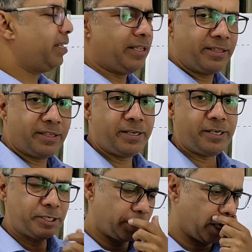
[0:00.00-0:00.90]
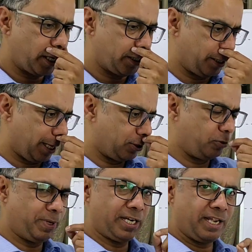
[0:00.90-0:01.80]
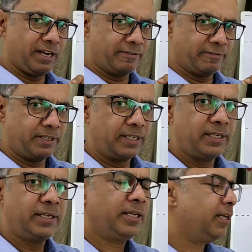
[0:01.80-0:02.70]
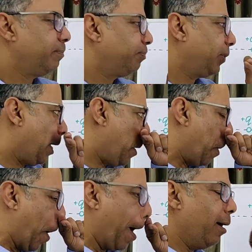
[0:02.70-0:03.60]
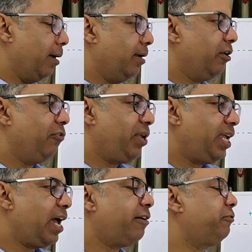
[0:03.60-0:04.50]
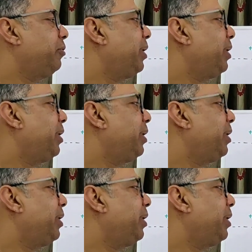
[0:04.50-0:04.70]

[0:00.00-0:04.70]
that the third charge has to be negative. Now, we have to